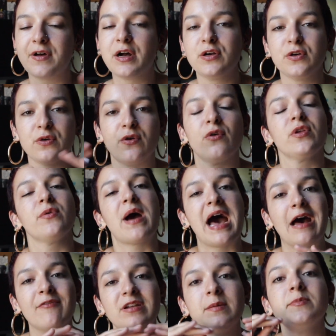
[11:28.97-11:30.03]
a goal, you
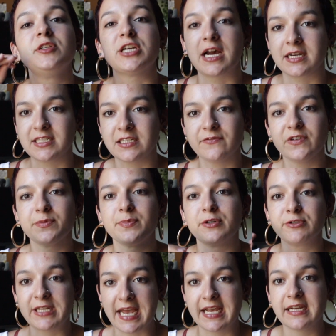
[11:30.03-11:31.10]
have an objective, your
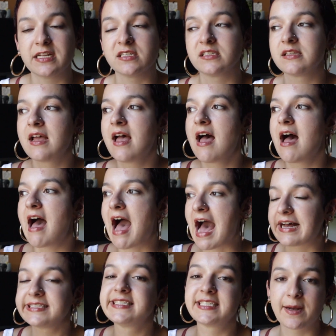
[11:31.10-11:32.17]
protagonist
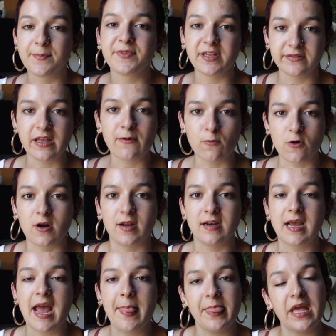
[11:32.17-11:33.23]
has something they want.
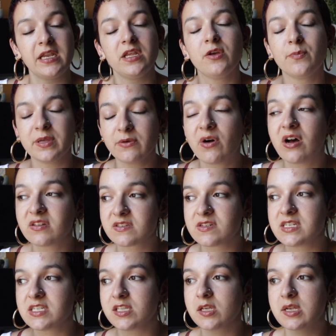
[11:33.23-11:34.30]
And then you also
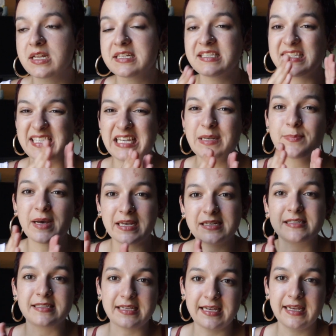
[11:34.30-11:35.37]
need to look at it scene by
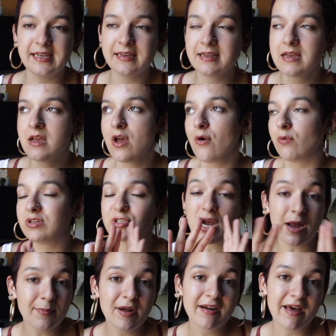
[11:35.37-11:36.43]
scene, which
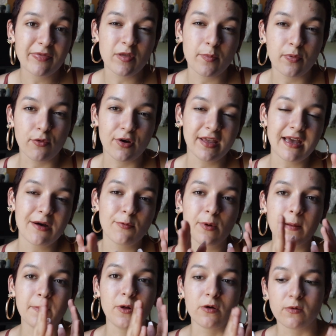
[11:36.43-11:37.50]
I'm not at the point yet where
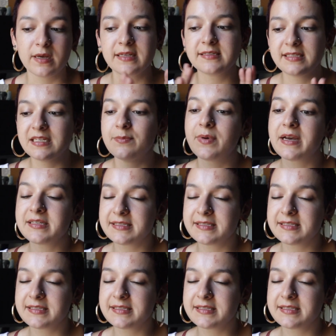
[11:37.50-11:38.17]
I'm going scene by